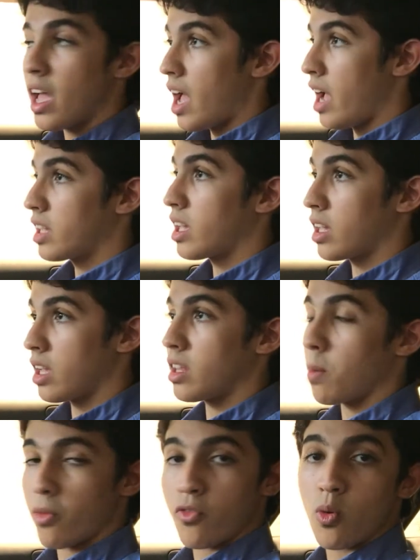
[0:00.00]
and can get
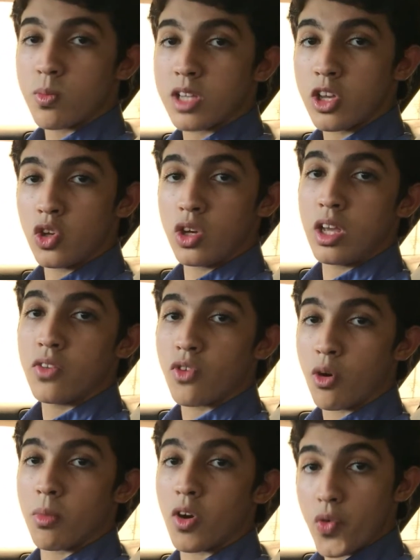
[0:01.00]
that performance that you need
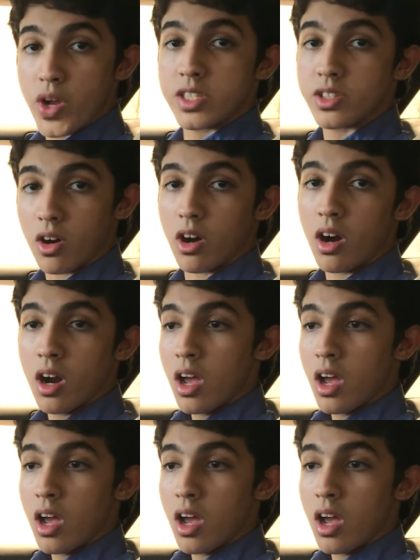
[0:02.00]
from a race car.